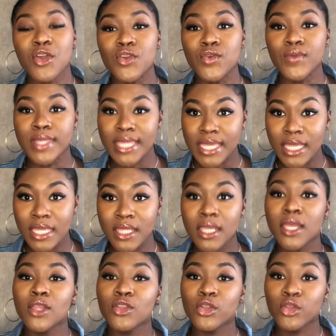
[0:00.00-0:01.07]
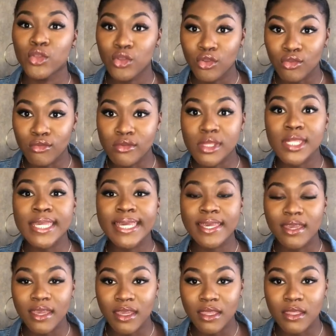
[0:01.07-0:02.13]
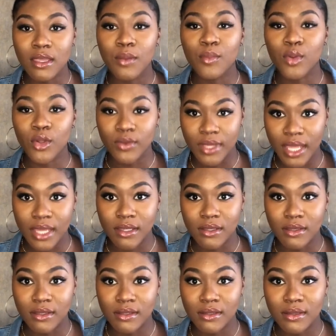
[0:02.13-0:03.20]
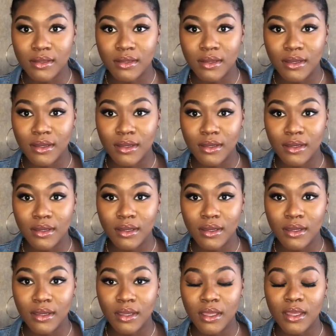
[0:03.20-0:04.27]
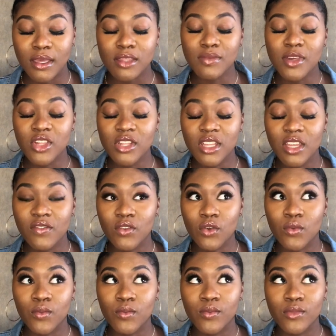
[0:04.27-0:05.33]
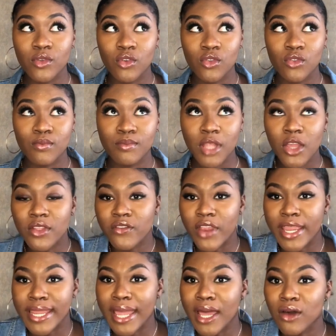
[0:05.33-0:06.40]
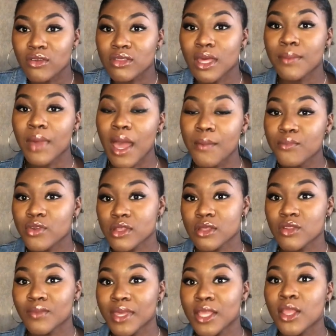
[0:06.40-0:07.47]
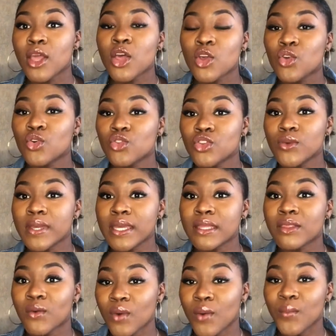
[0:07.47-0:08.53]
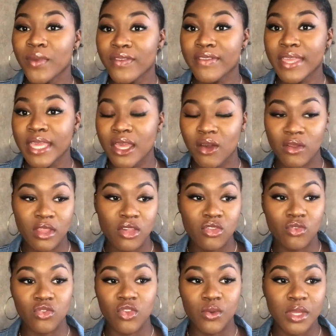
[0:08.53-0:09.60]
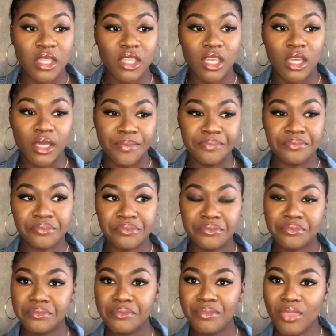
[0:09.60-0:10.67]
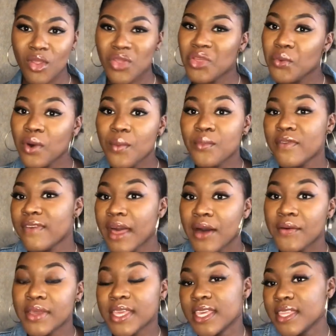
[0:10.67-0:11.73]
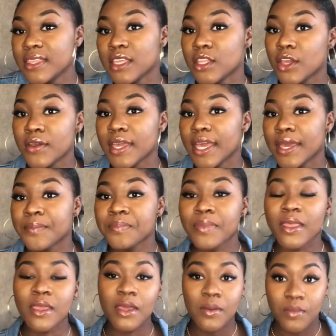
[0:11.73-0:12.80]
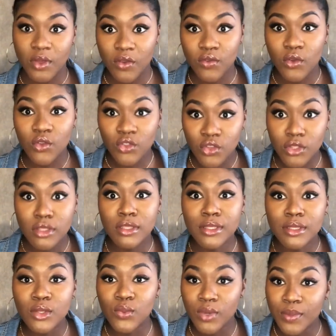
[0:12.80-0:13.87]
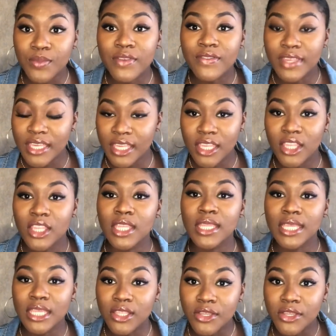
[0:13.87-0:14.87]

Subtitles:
You need to use heat protectant, especially if you're blow drying it out. So I'm presuming you're doing the one with heat, unless you're doing the one without heat, then okay. But if you're using the one with heat, you need